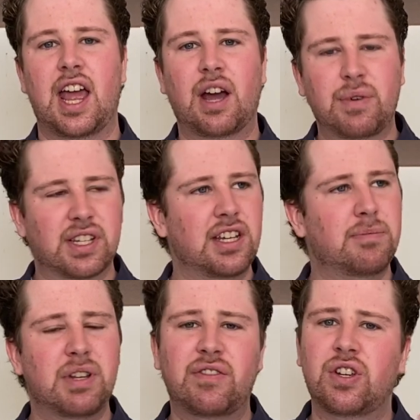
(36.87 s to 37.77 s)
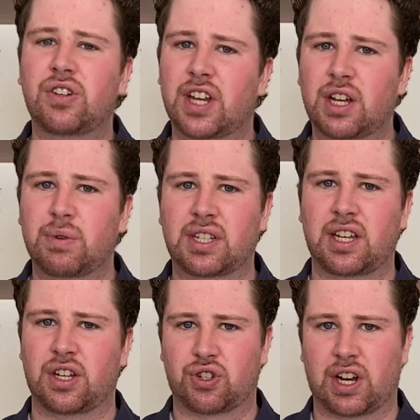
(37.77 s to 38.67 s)
Our whisky is a bit of a unique
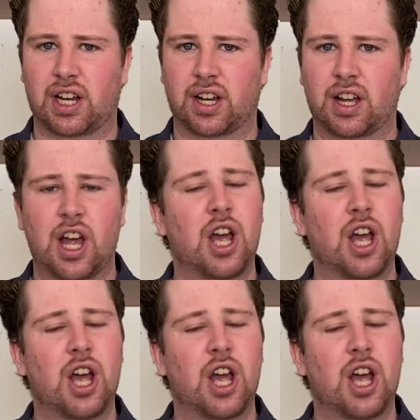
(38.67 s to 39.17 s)
whisky in Australia.